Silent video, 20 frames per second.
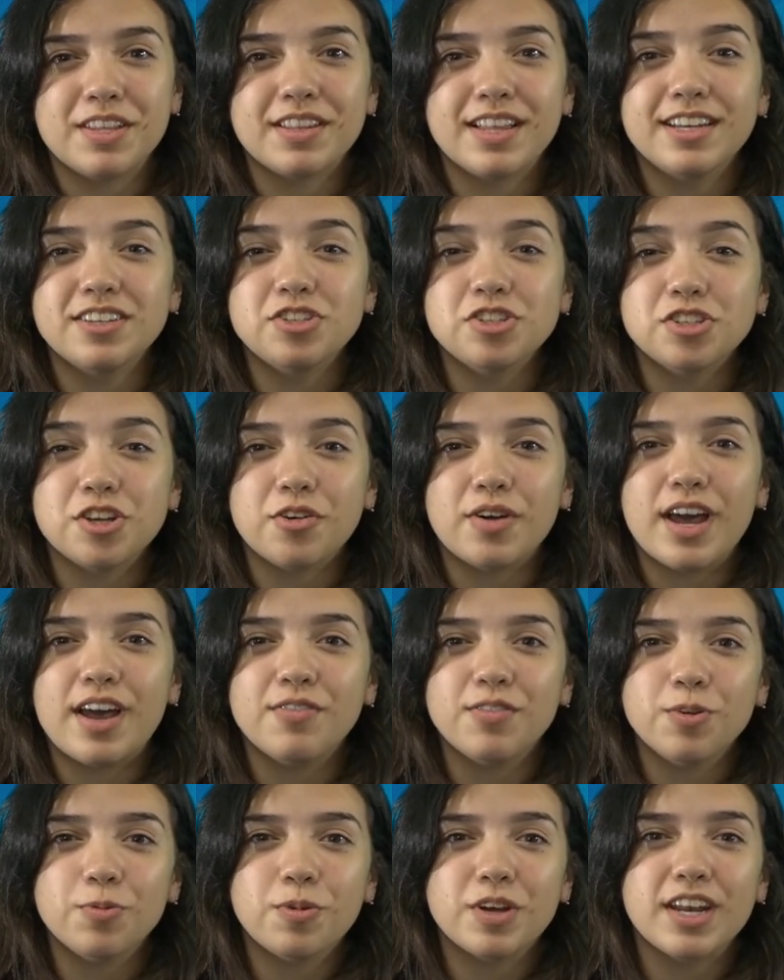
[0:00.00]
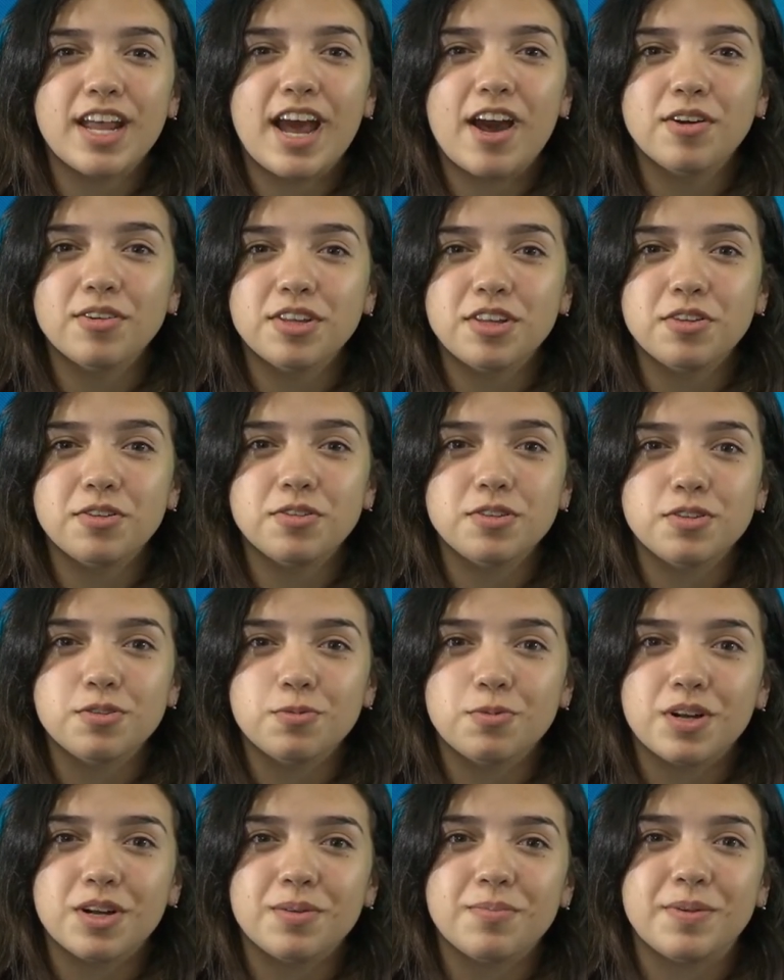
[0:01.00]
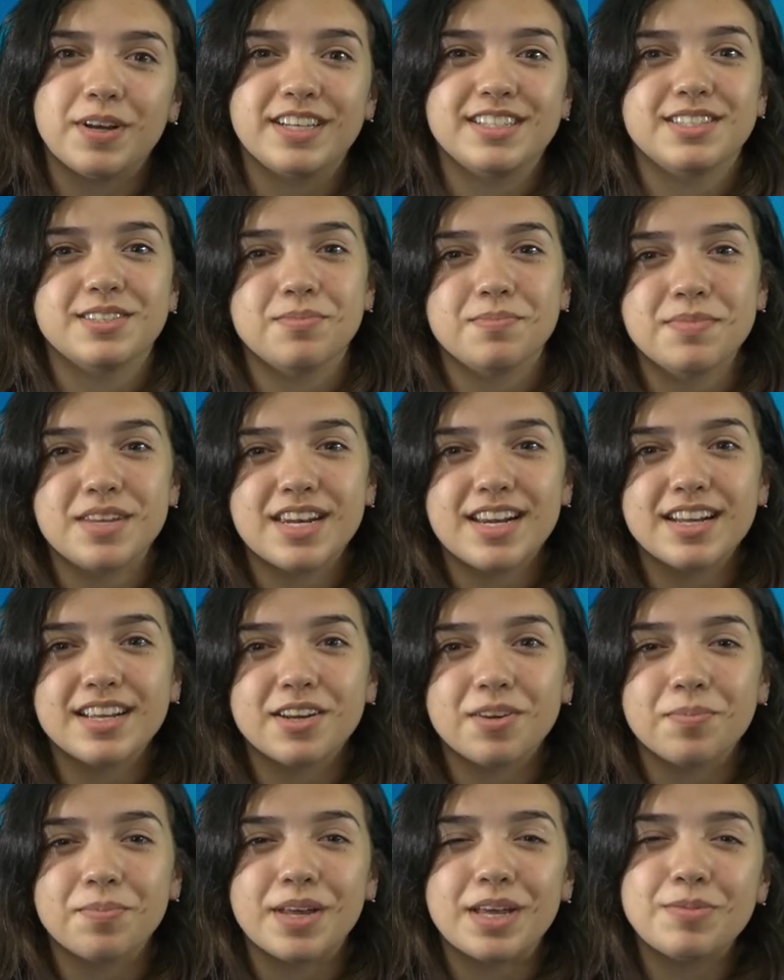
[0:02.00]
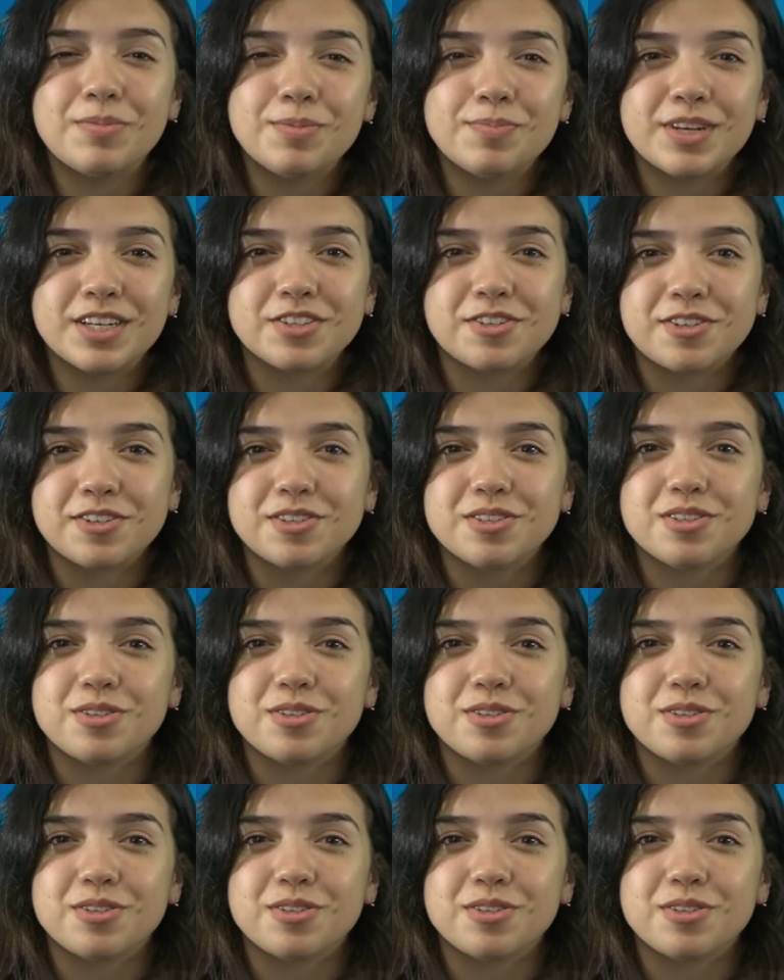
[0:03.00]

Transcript: Let's show everyone how cute you were by submitting your baby pictures